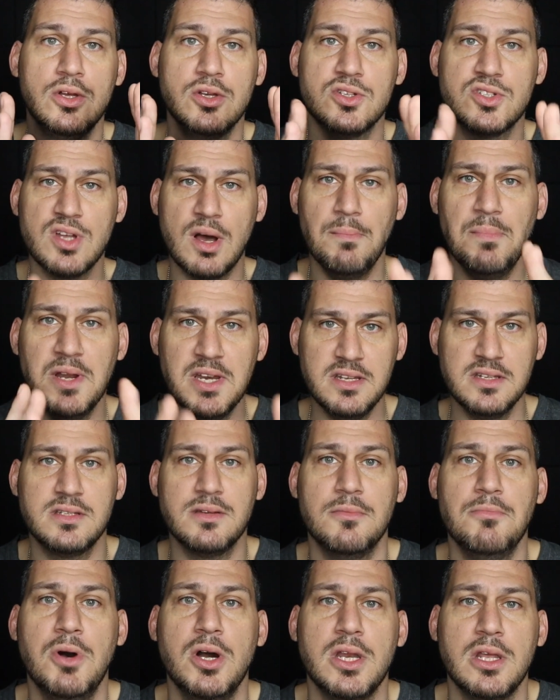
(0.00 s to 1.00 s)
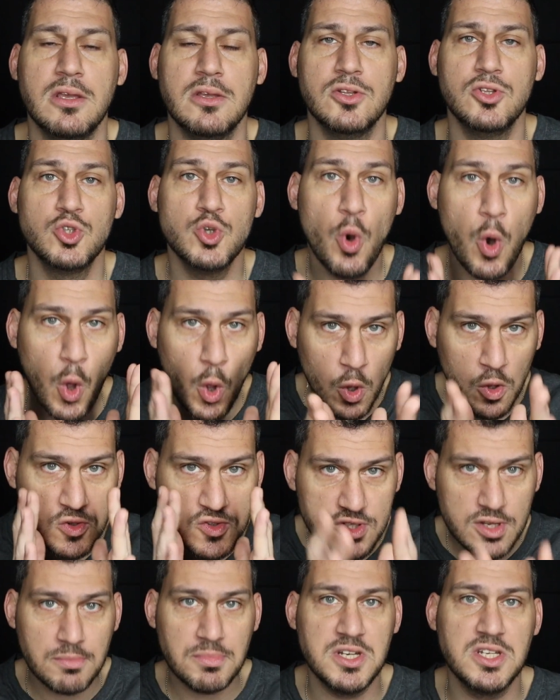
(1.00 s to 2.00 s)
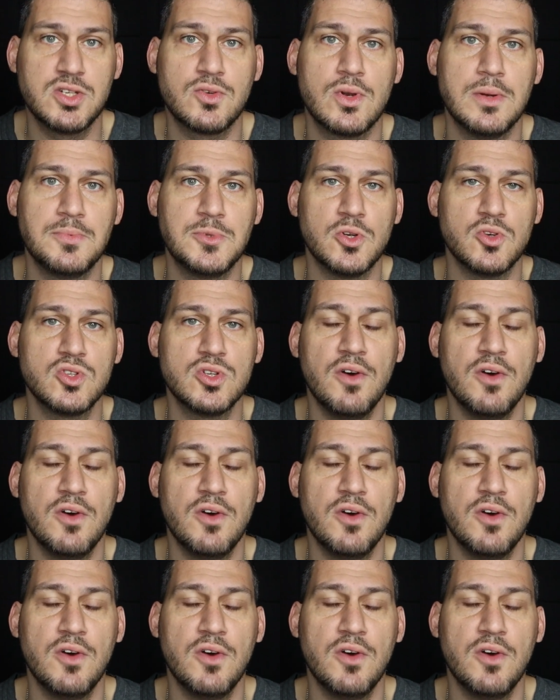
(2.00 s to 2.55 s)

somebody's money, to hold somebody's crypto.